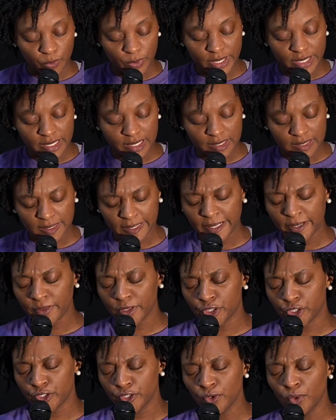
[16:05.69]
We declare
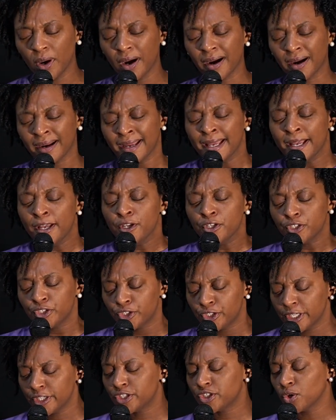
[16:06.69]
that you are
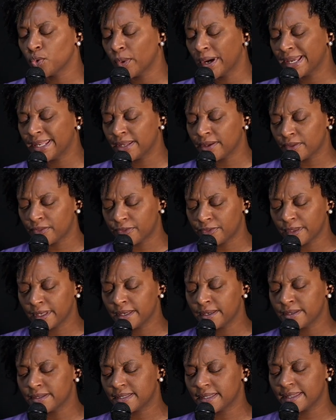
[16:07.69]
situating
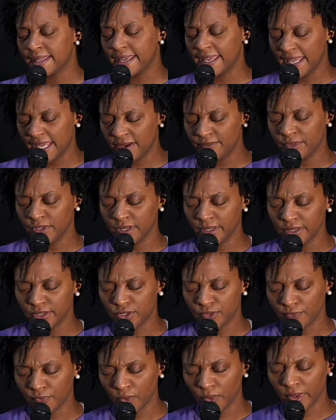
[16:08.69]
things in the
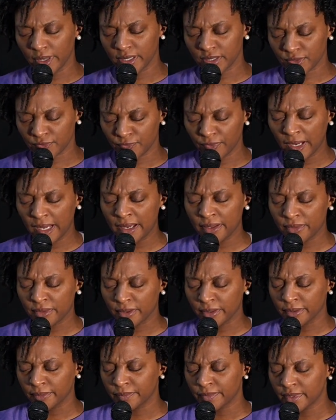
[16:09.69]
heavenlies for us,
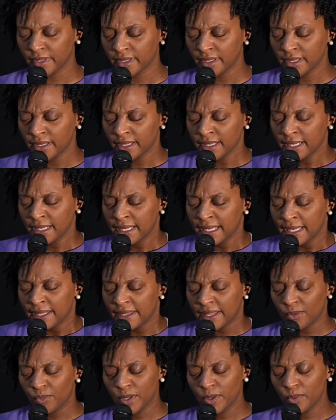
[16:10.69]
Father.
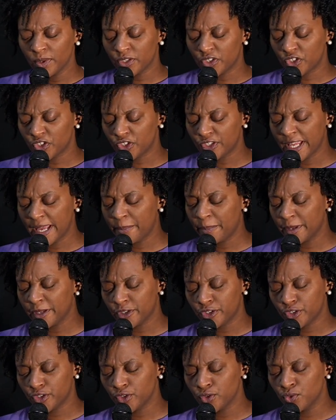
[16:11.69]
That we would step
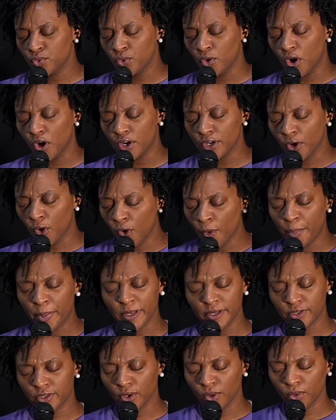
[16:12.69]
into
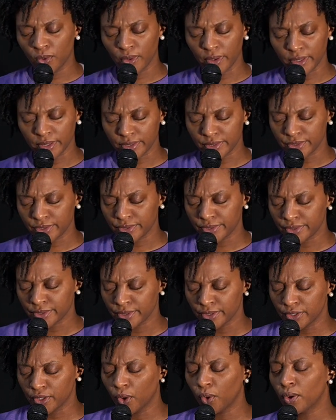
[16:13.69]
open doors,
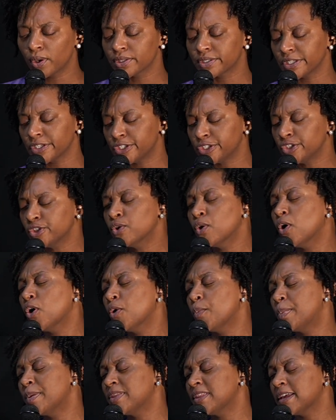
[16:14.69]
doors that you
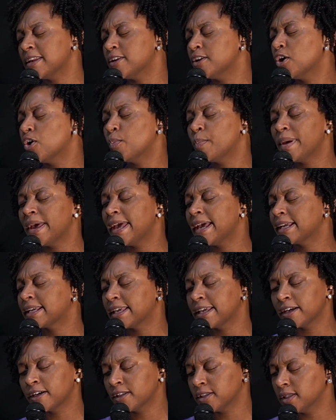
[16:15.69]
open that no man
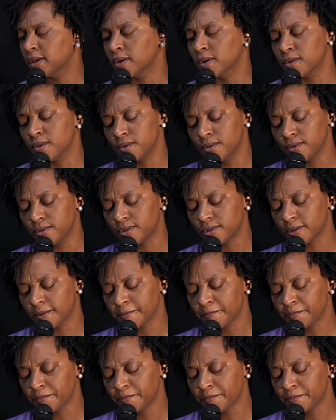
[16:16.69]
can close.